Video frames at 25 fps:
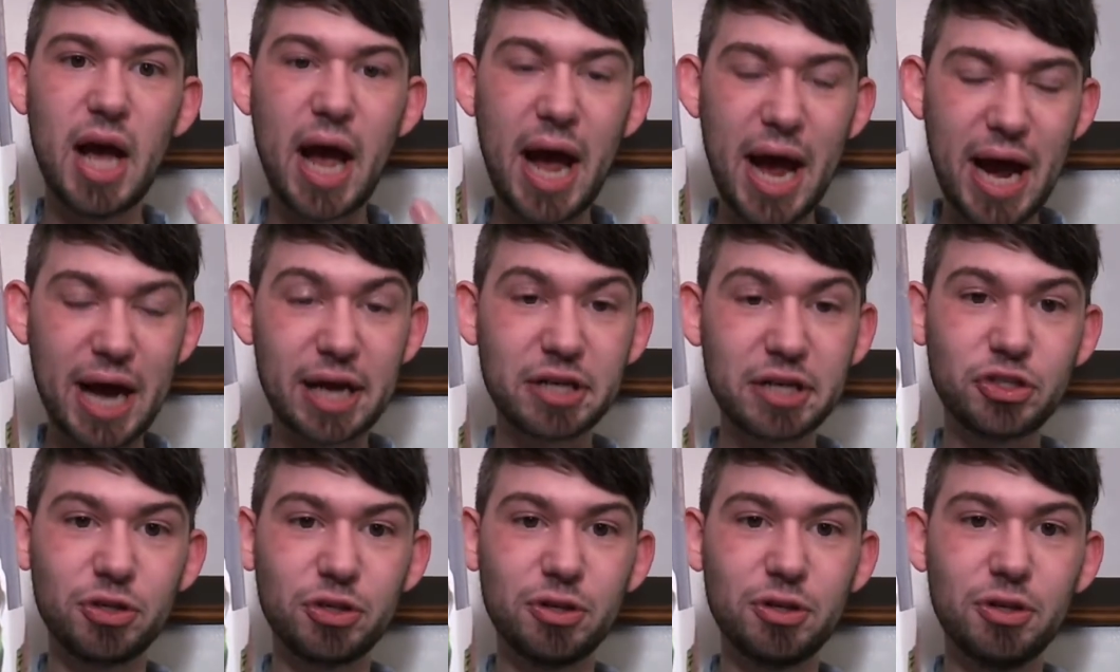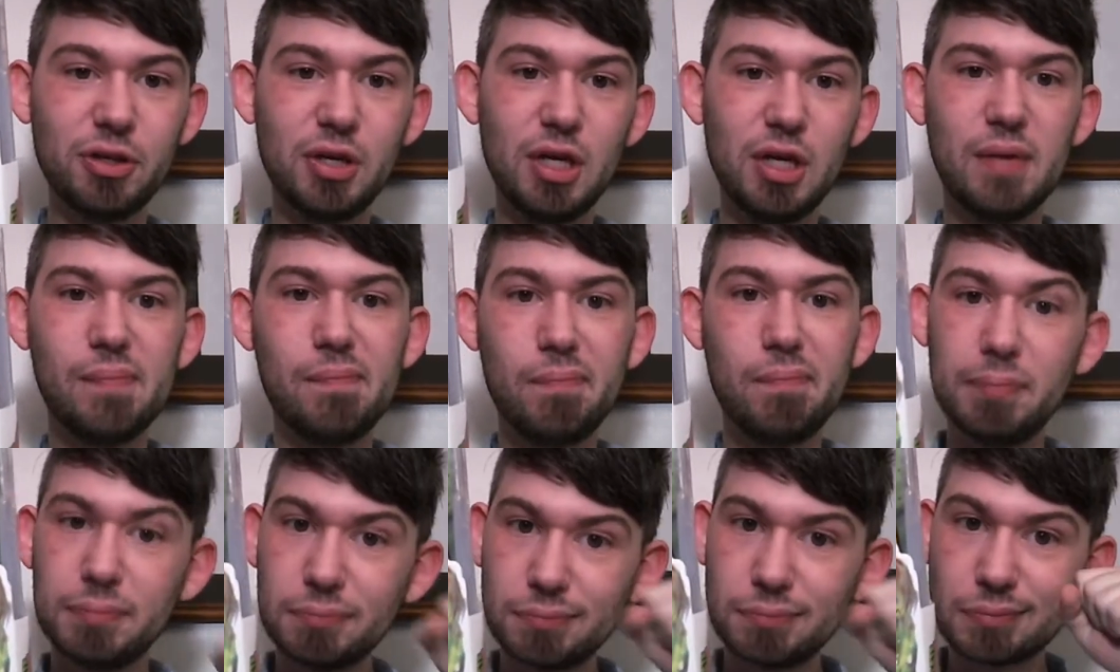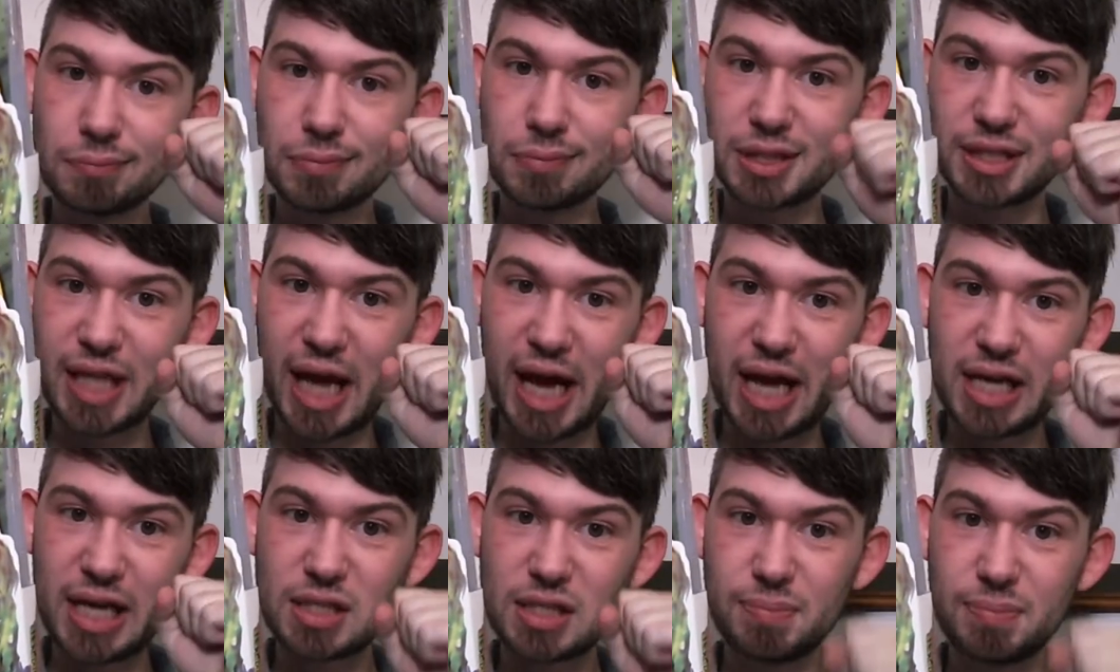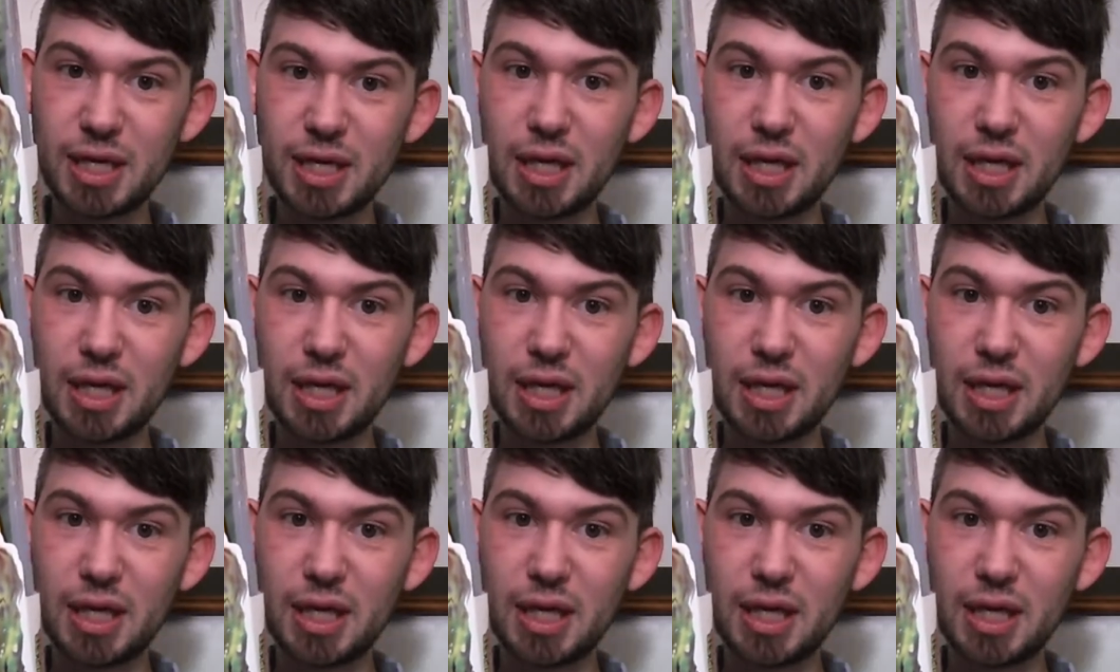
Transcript: actor. Saddens